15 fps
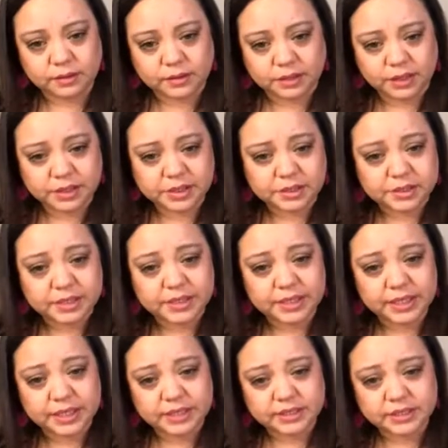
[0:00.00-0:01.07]

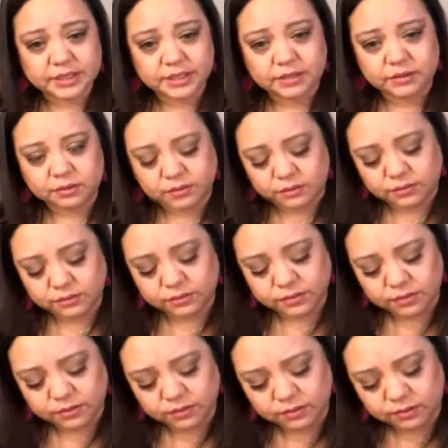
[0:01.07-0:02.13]
118? Oh
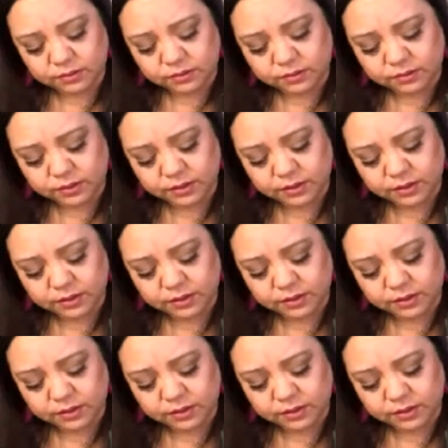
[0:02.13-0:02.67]
no.